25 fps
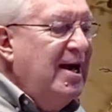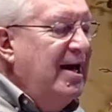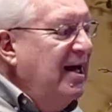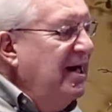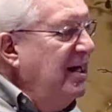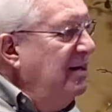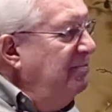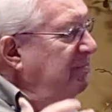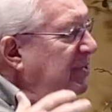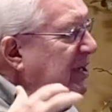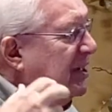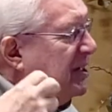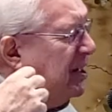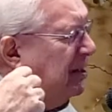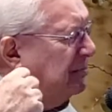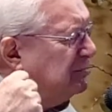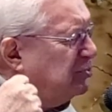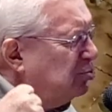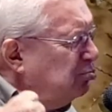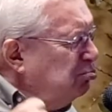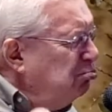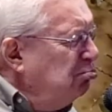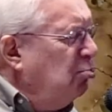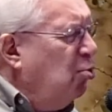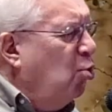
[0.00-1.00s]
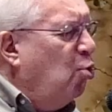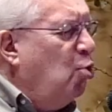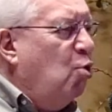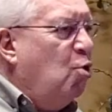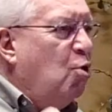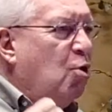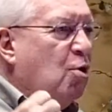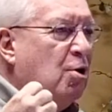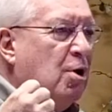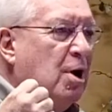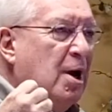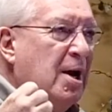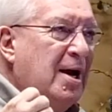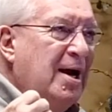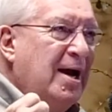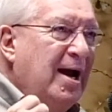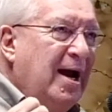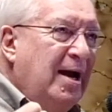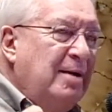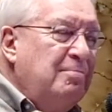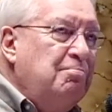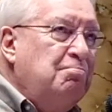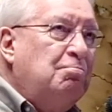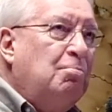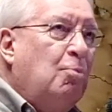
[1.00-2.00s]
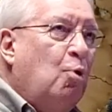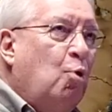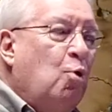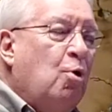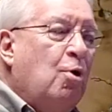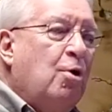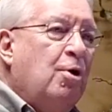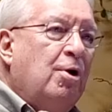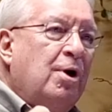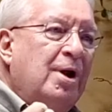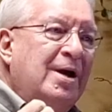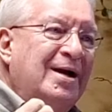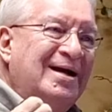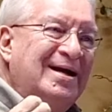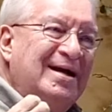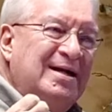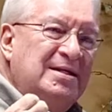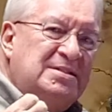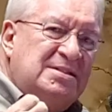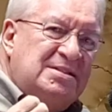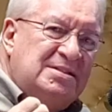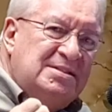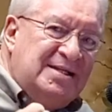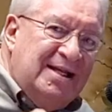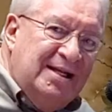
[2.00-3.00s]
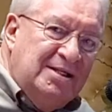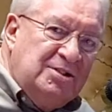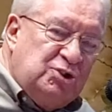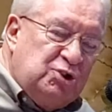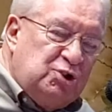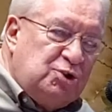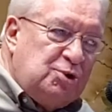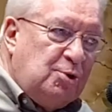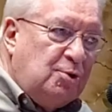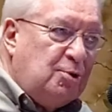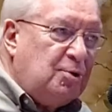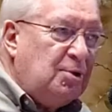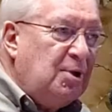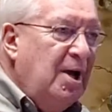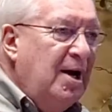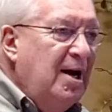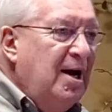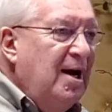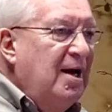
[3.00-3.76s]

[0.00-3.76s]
it becomes more and more essential